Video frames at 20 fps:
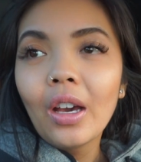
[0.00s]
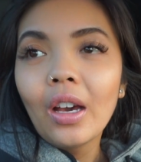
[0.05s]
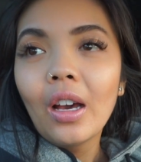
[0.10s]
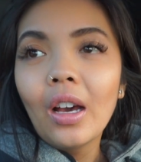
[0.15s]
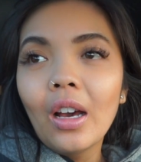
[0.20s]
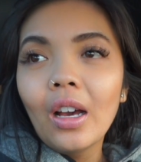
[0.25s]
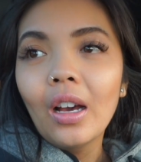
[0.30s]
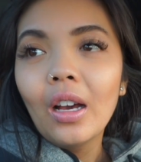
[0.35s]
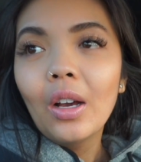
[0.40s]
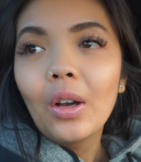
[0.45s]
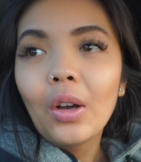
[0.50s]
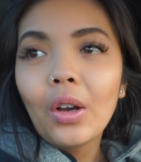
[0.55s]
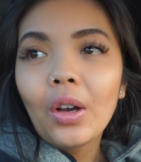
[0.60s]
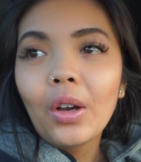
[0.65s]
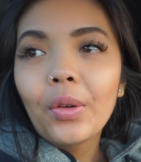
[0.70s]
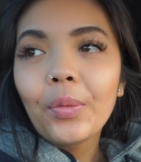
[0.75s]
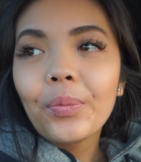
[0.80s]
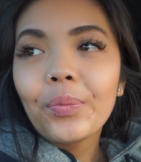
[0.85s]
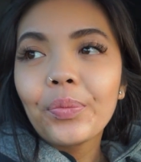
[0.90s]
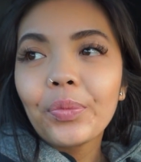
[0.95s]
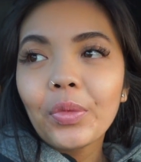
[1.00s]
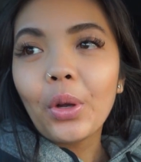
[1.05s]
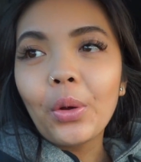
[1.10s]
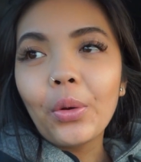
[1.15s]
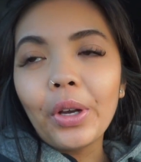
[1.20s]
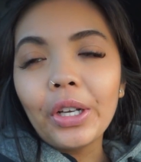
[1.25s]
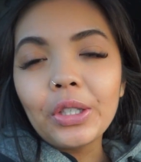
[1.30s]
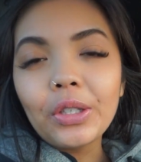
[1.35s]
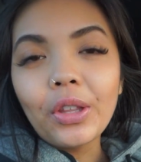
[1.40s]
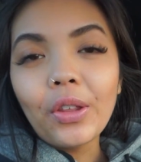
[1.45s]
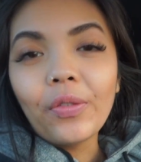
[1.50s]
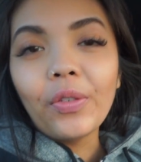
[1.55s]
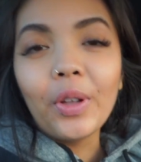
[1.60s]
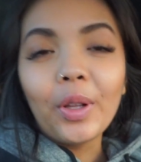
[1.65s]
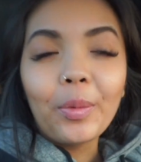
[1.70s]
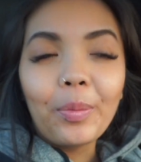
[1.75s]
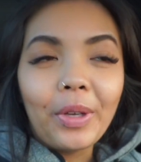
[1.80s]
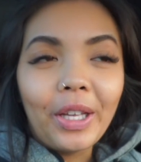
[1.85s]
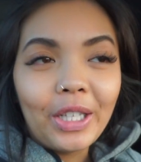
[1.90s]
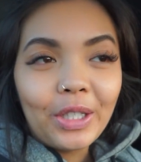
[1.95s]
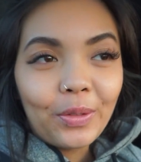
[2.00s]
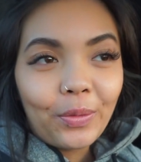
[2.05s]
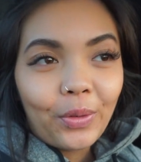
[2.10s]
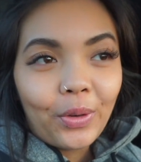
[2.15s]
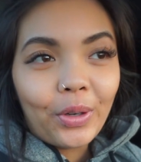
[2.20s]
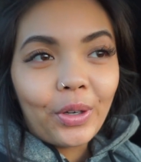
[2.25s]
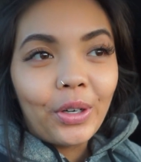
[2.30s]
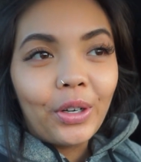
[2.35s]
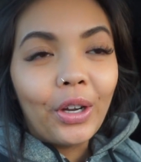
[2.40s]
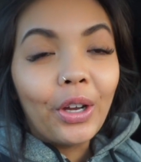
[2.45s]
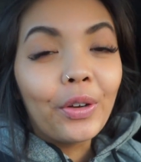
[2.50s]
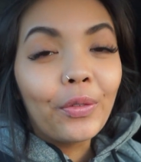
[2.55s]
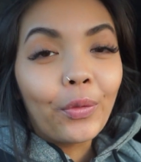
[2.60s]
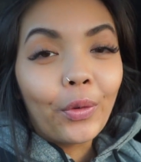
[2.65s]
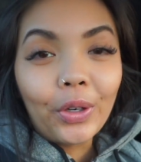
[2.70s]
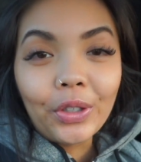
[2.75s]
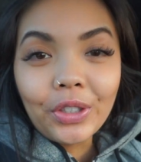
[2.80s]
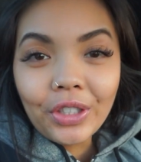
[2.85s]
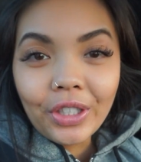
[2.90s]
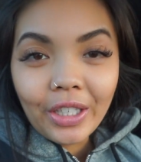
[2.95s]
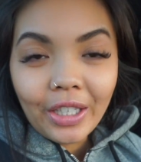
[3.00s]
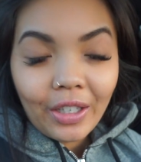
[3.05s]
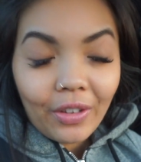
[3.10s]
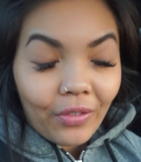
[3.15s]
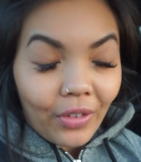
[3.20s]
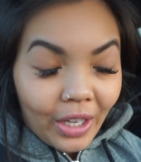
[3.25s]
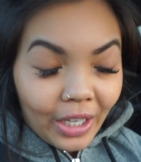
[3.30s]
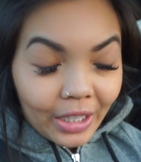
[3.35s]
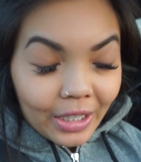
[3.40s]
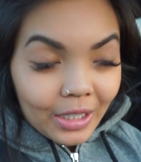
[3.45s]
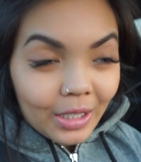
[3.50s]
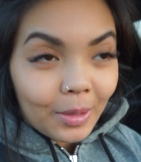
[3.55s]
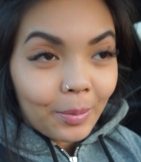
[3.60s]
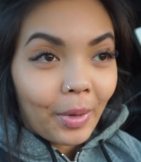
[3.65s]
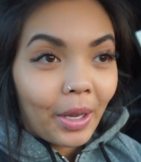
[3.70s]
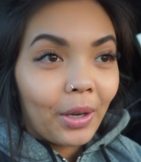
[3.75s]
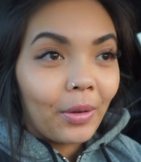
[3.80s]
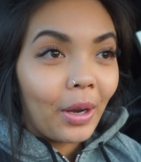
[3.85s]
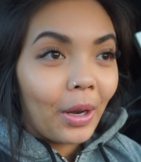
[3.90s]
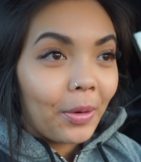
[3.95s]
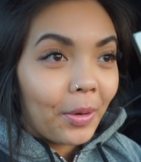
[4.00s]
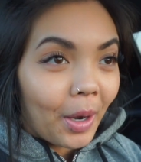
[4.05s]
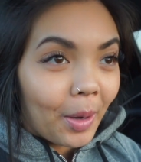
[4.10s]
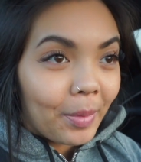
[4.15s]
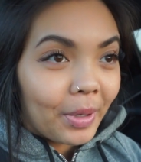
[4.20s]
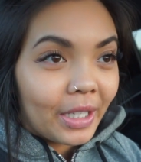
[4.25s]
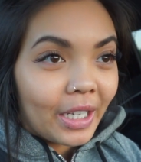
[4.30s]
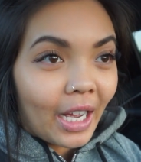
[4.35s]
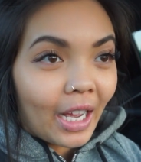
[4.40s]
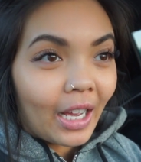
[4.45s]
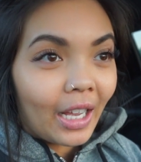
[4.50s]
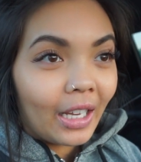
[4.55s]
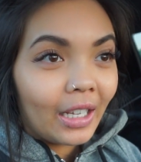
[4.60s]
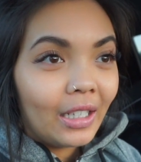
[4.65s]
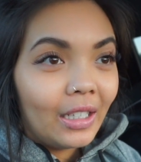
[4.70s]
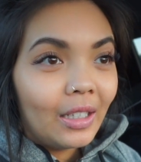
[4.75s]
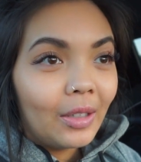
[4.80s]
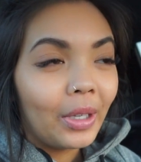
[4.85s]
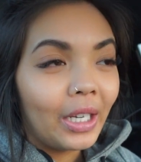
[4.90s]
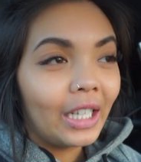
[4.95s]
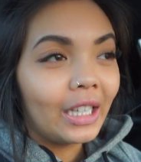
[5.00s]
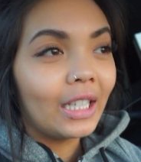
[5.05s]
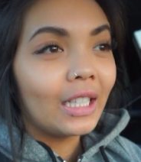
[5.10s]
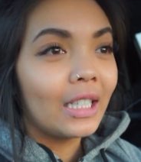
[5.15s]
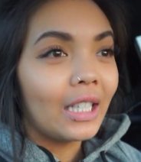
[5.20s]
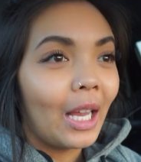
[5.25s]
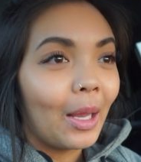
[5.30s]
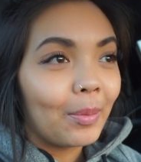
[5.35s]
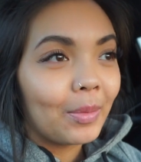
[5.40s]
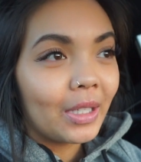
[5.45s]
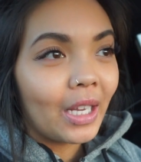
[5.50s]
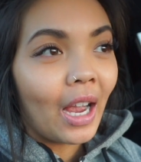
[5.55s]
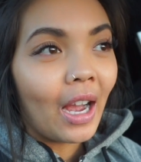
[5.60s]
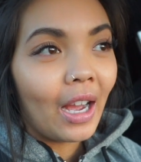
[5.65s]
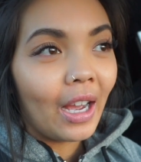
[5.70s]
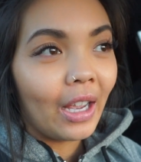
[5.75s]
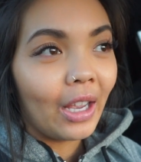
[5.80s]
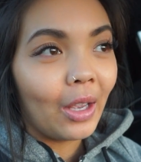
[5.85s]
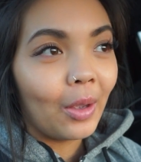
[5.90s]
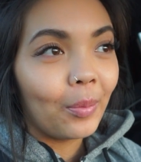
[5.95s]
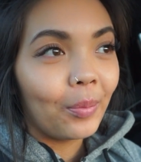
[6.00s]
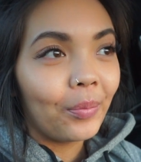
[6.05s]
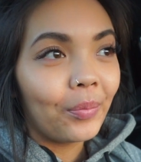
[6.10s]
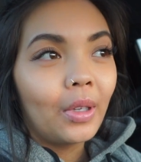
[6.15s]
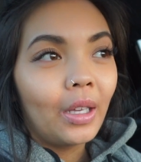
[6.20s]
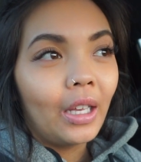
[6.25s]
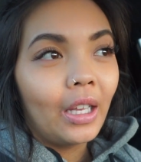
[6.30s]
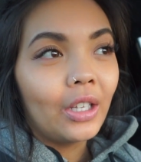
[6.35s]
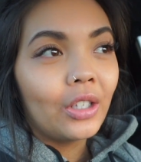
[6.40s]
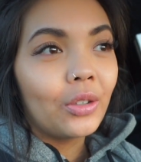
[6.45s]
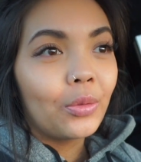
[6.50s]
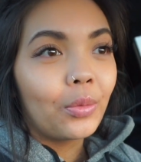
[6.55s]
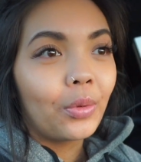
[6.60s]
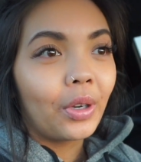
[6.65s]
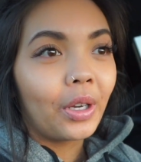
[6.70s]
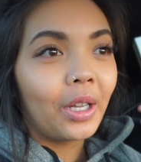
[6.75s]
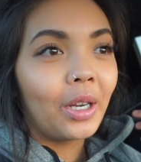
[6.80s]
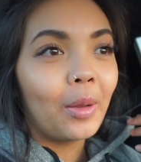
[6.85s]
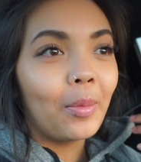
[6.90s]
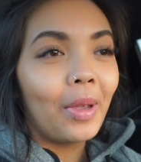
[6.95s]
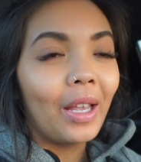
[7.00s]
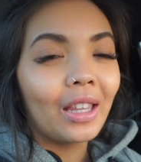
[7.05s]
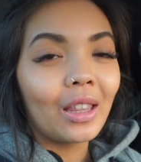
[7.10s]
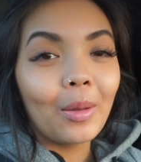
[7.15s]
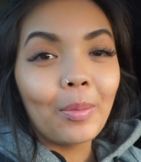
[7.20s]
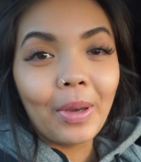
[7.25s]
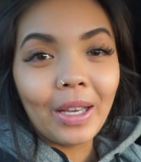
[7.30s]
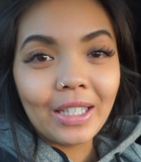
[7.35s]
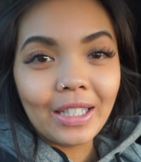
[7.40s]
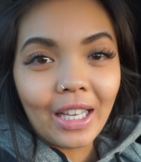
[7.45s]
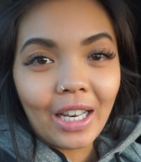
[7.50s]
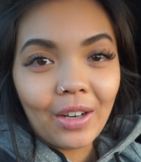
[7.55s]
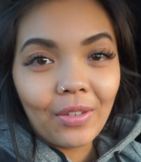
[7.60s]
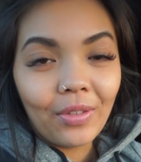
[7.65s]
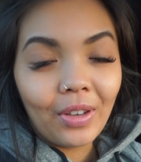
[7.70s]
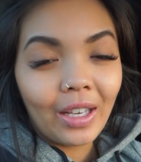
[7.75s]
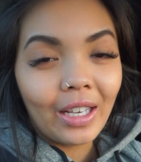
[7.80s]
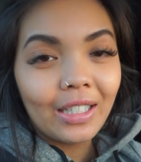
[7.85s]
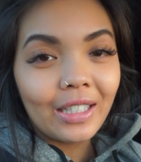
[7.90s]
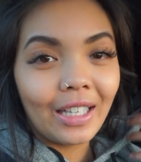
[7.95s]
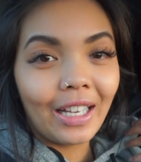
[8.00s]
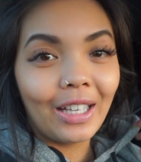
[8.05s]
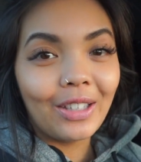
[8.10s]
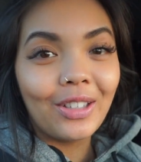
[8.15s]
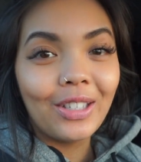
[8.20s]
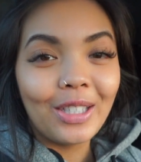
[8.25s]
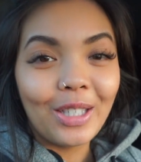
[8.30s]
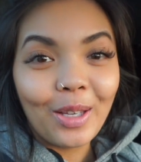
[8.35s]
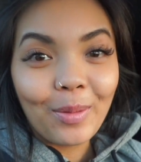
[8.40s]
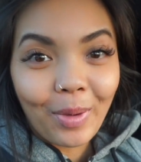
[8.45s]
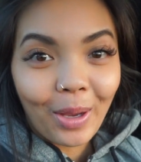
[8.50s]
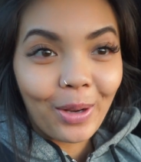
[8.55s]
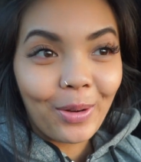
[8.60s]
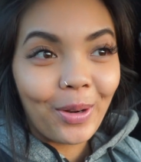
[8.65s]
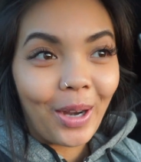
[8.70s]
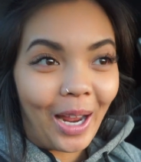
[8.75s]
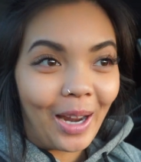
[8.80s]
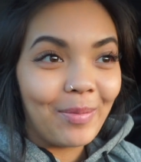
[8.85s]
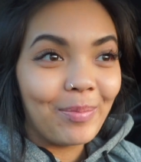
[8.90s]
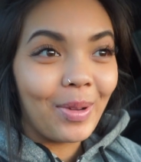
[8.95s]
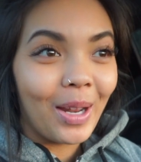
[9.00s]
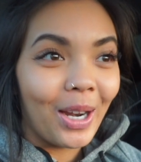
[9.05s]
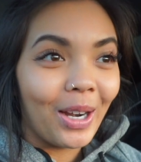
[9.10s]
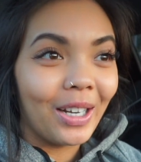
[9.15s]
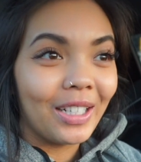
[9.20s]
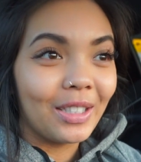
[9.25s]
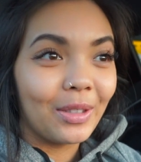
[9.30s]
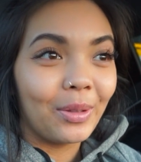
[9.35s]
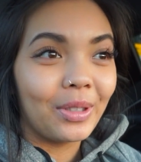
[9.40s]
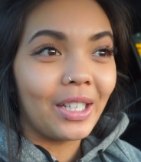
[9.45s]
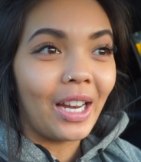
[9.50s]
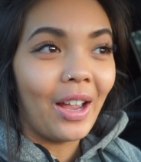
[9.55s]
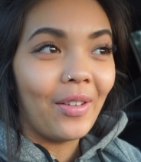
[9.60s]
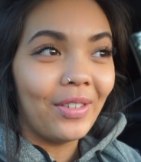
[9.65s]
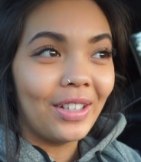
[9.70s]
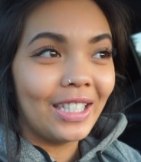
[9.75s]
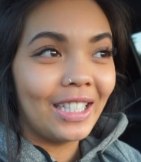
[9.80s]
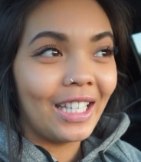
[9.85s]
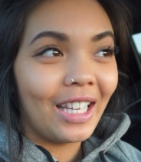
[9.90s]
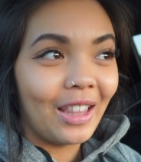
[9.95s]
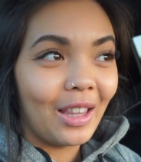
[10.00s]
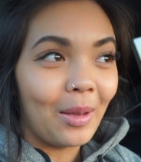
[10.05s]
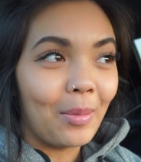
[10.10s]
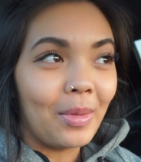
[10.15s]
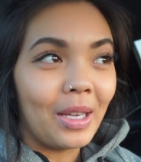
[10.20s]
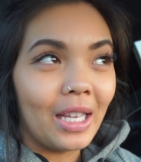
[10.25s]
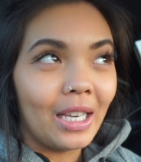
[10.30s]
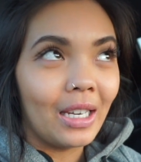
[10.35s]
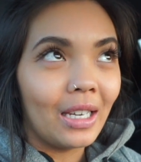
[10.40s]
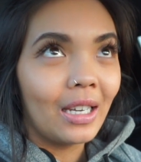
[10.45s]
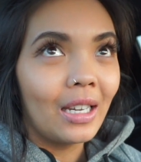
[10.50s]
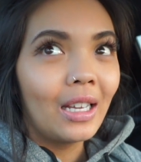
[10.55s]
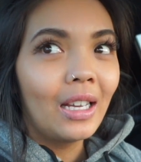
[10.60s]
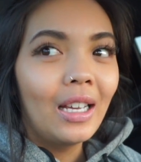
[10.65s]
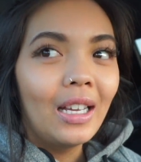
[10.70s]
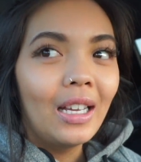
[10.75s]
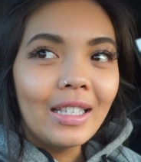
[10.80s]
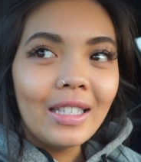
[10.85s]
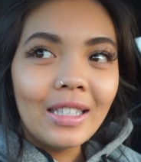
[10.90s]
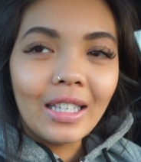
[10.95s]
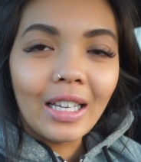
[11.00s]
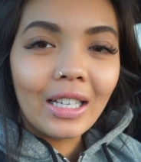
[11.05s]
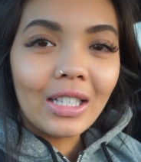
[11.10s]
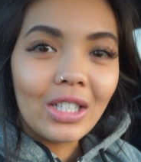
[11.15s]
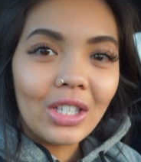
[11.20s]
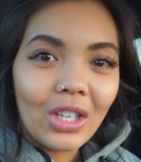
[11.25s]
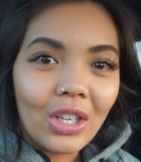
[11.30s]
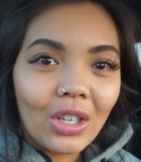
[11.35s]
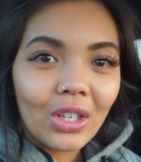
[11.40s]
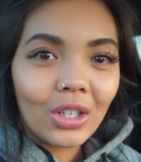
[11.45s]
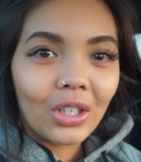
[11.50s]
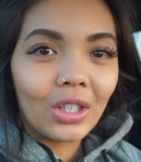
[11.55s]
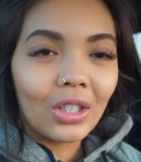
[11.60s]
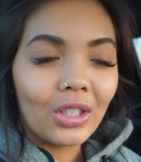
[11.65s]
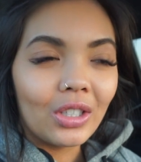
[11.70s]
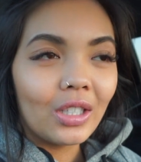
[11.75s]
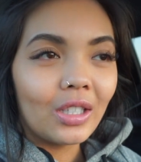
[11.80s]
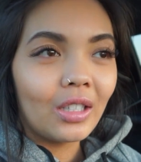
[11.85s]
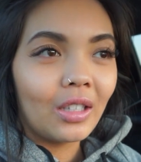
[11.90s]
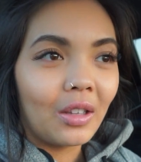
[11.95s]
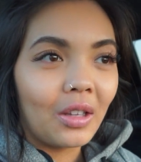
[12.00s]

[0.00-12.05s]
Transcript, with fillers: but still. We're going to the Philippines for unfortunate events. My great grandma died, but at the same time, the we're gonna make the best out of it because I get to see my grandparents, which I haven't seen them in six years.